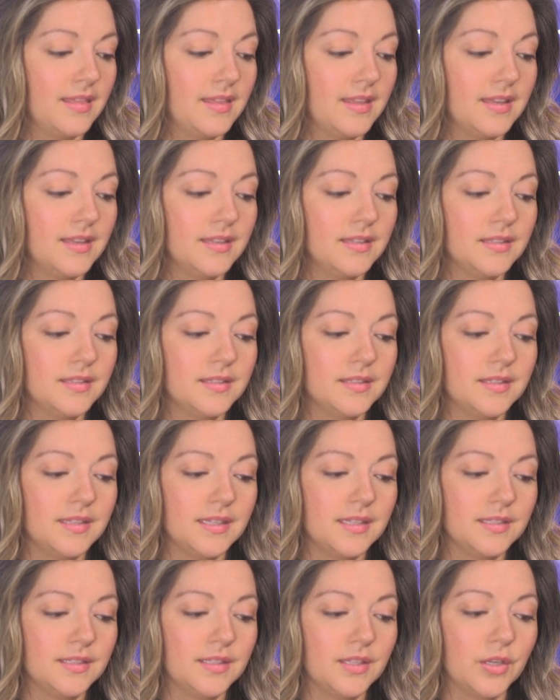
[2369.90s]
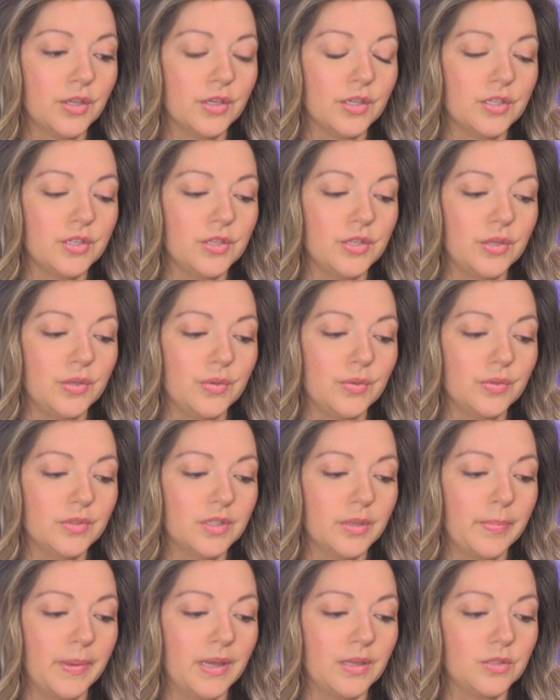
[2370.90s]
This is the good news
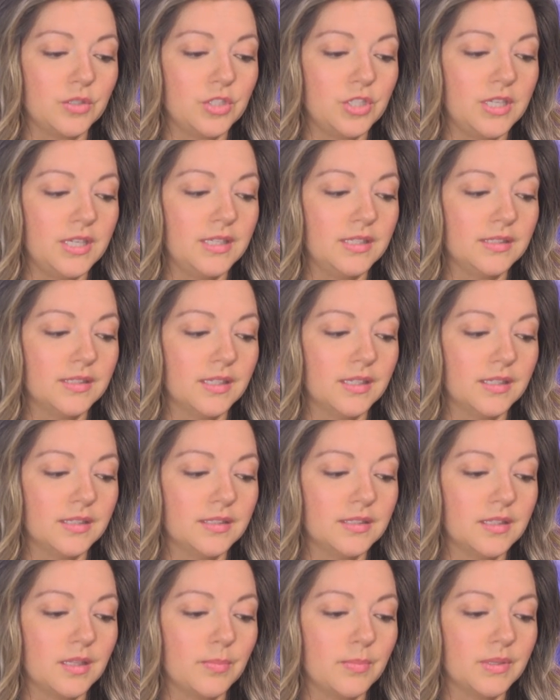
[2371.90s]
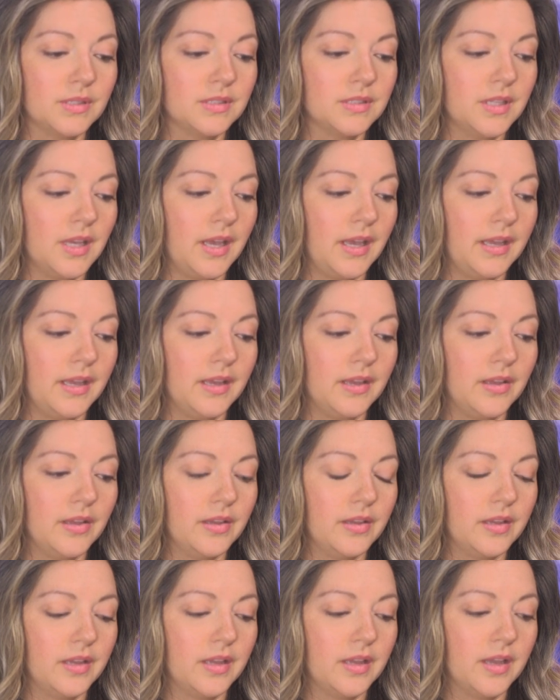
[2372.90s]
about Jesus, the Messiah,
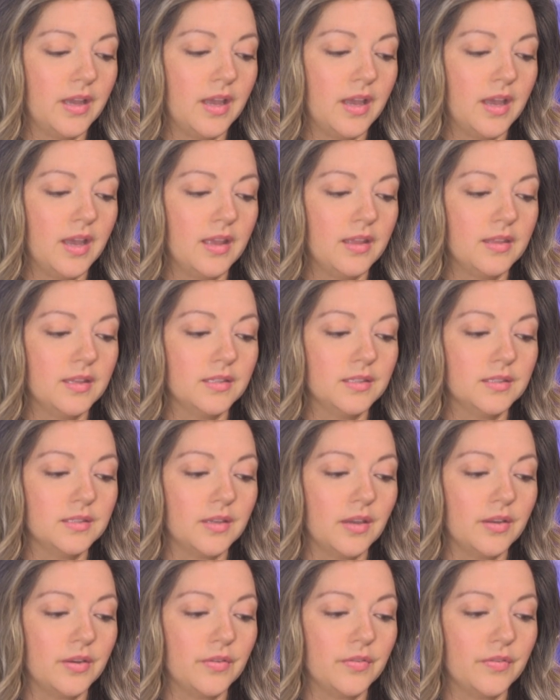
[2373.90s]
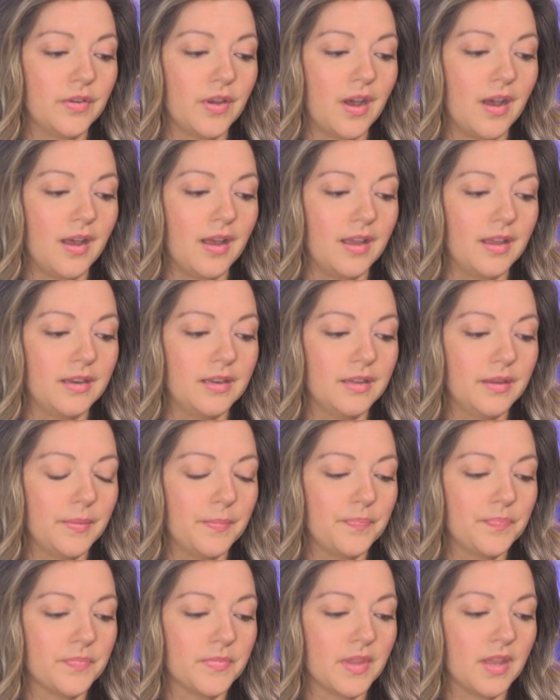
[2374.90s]
the Son of God.
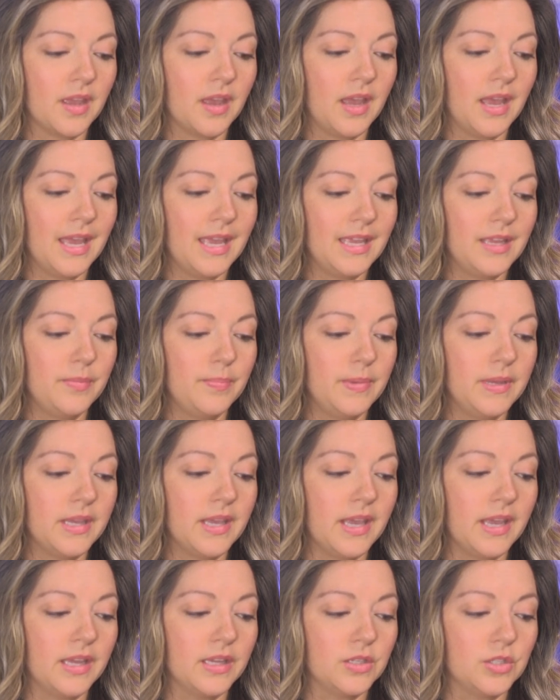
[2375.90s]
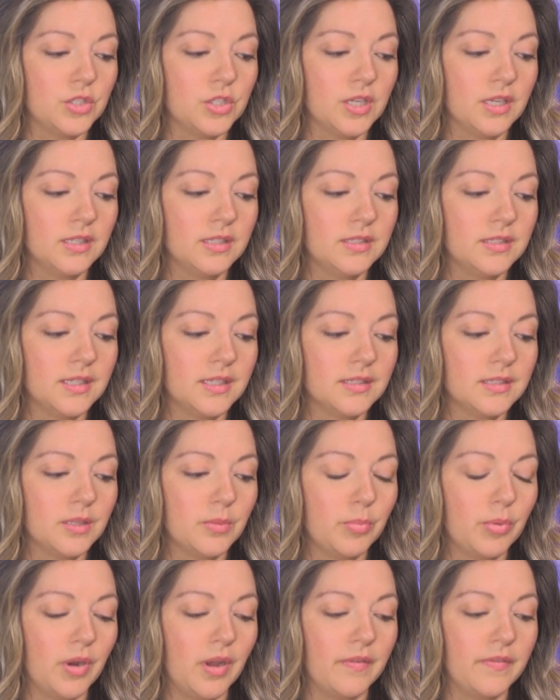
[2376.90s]
It began just as the
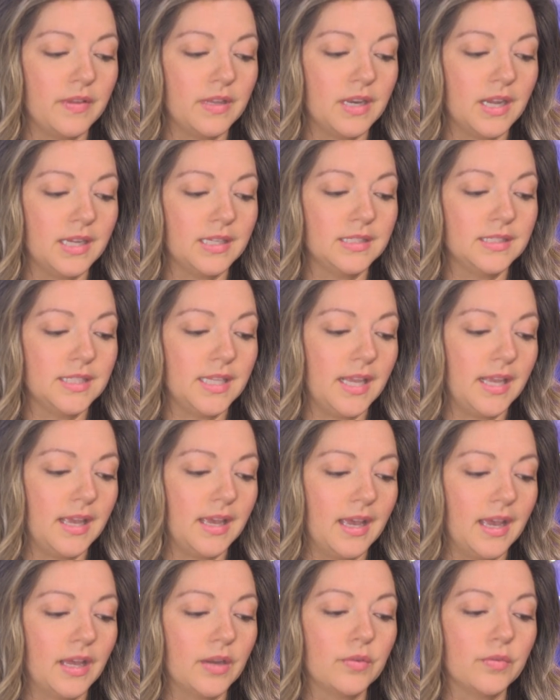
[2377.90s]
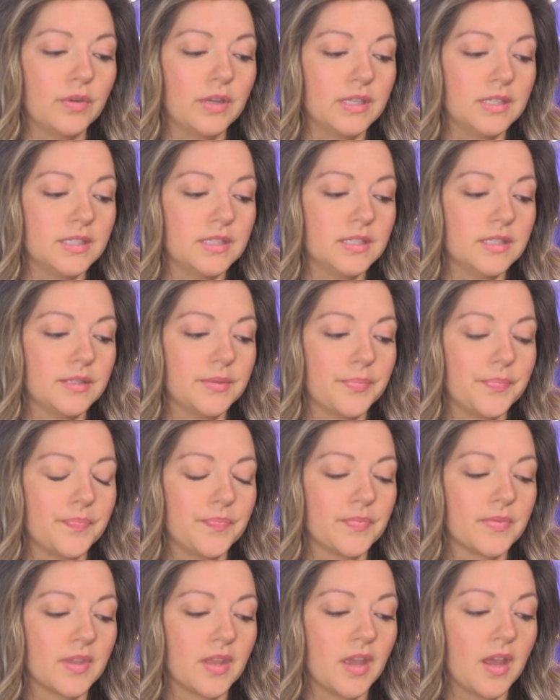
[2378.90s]
prophet Isaiah had written
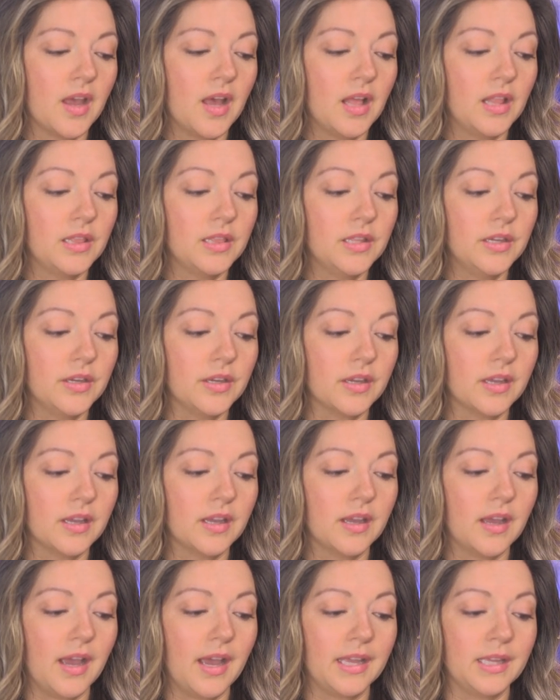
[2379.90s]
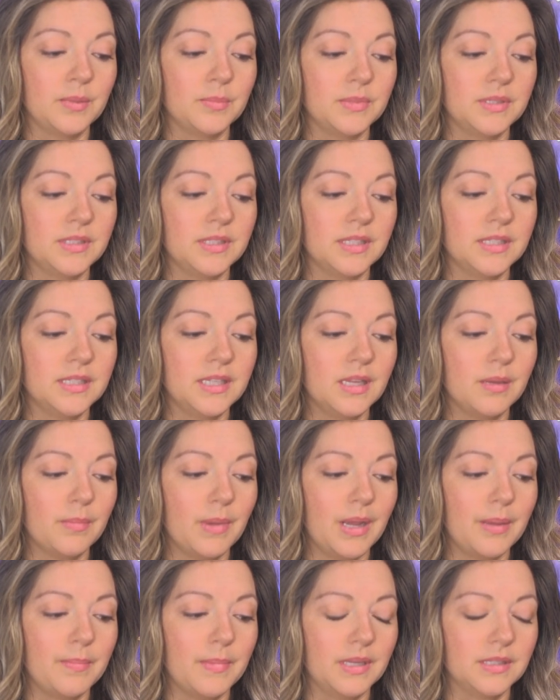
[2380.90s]
Look, I am sending
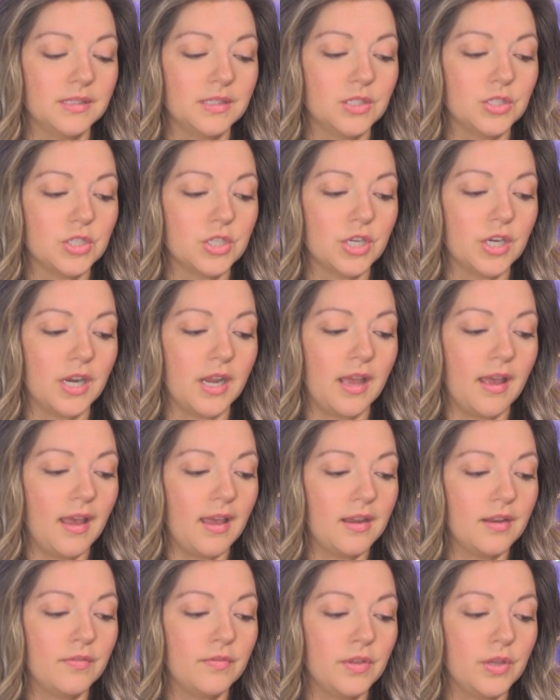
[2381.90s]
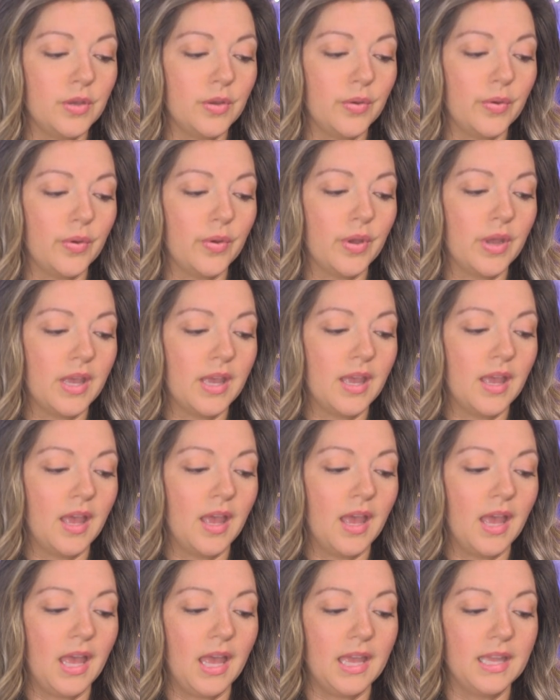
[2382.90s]
my messenger ahead of you,
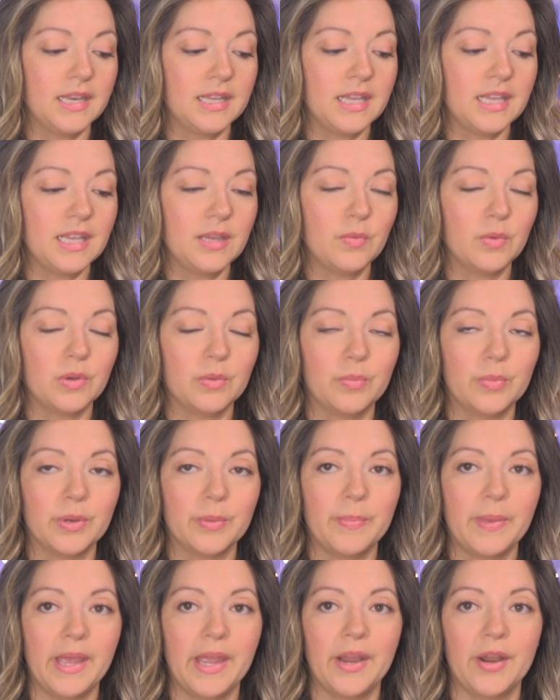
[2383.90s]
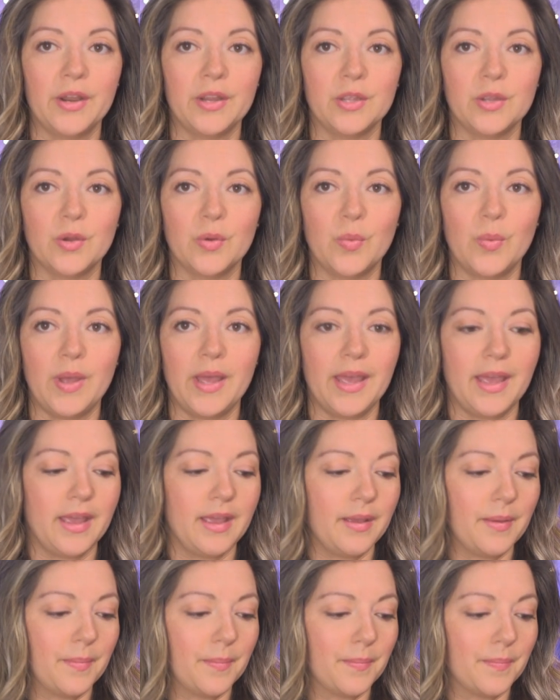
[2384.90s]
and he will prepare your way.